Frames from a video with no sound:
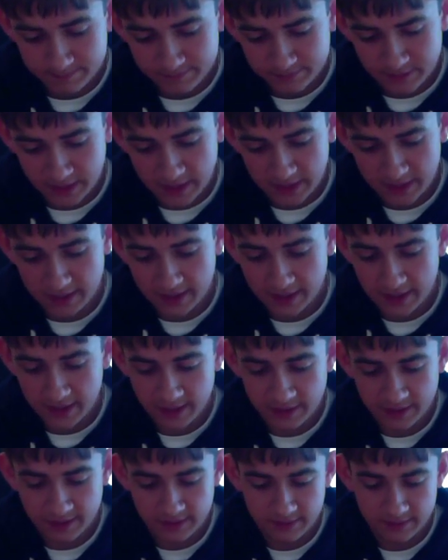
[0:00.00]
And
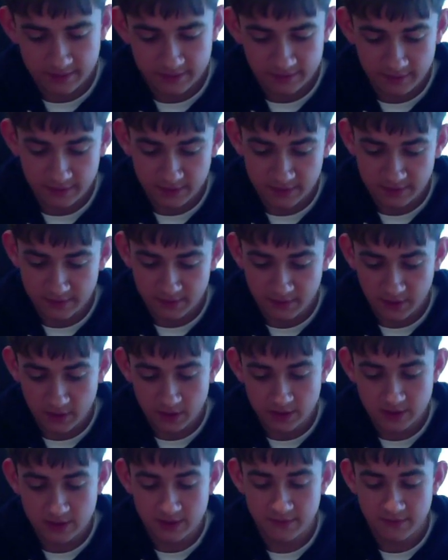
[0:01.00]
then as far
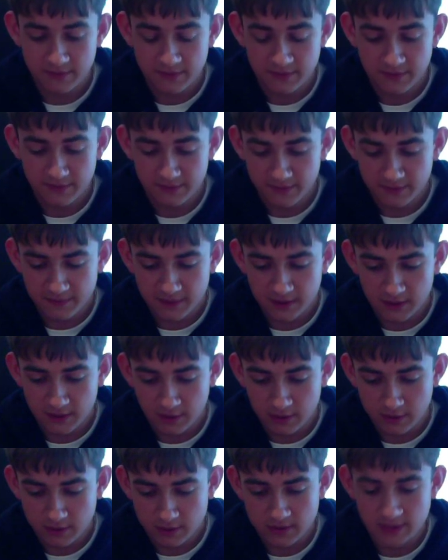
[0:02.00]
as the 50/50
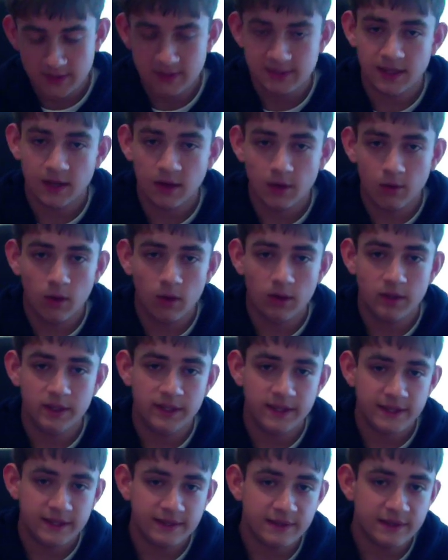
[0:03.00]
goes, the sound
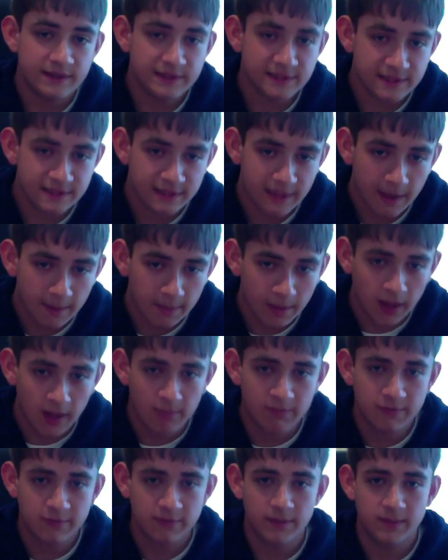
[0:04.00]
quality is a step
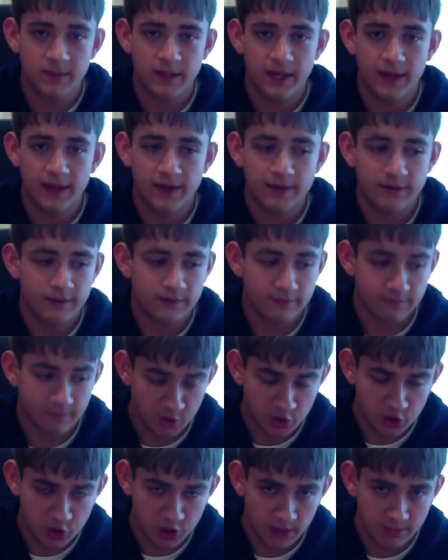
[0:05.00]
up from that, from the
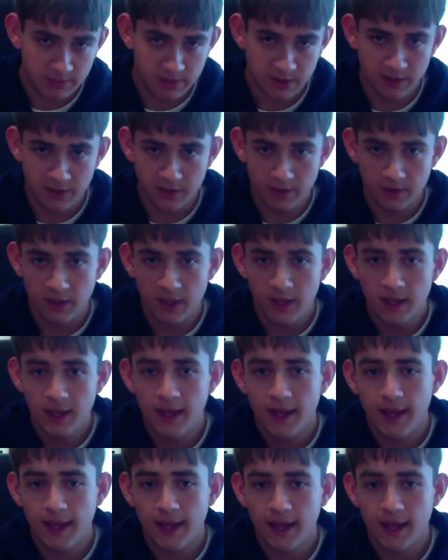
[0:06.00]
Chops in-ear,
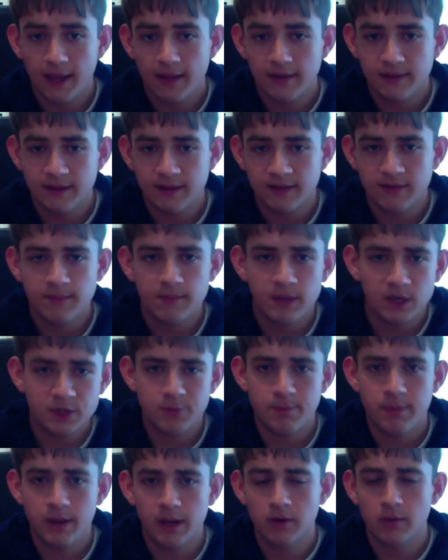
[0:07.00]
and it's a much
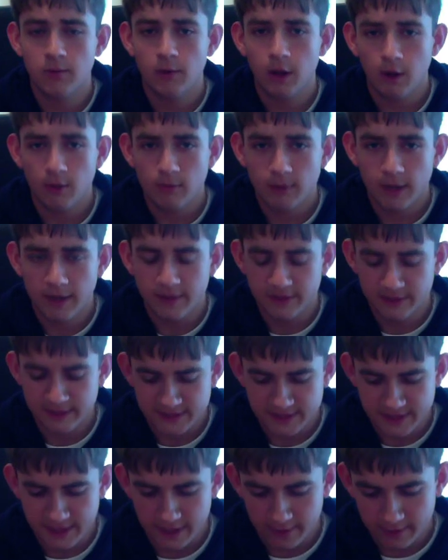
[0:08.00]
better, well-rounded
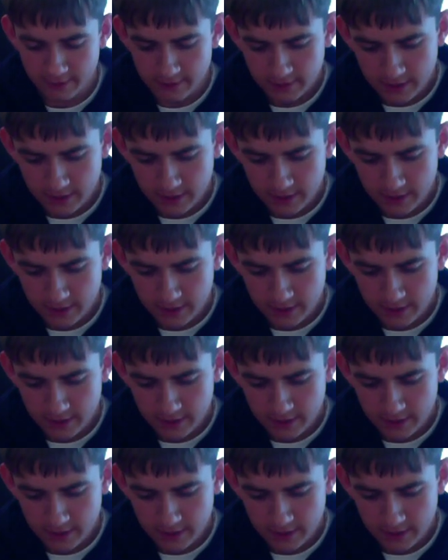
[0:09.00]
sound.